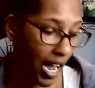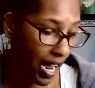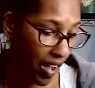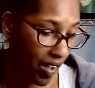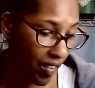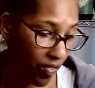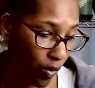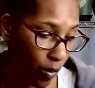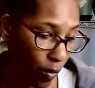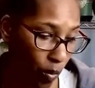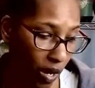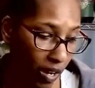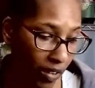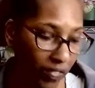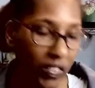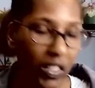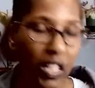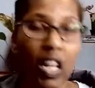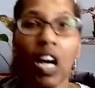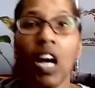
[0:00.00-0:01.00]
and the
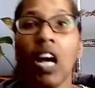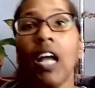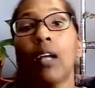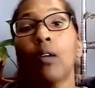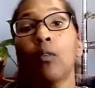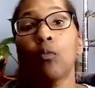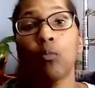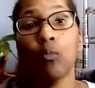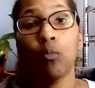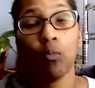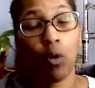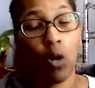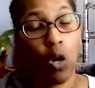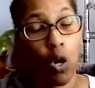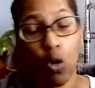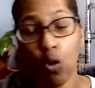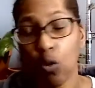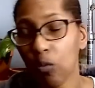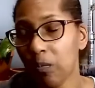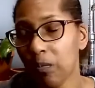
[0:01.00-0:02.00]
one that I
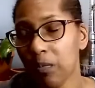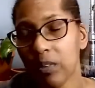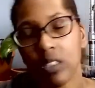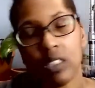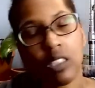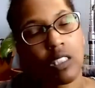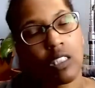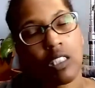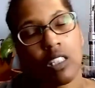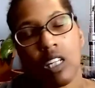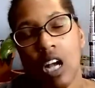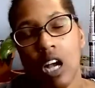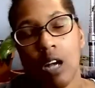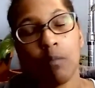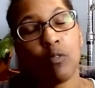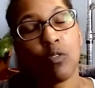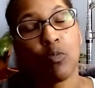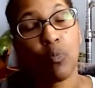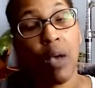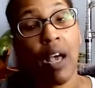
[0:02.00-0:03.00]
hope
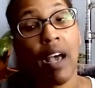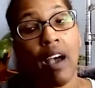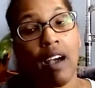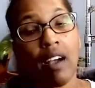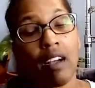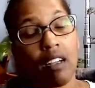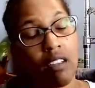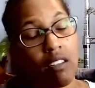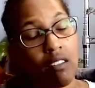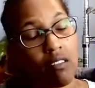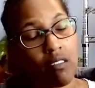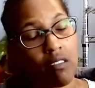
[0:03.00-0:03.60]
comes back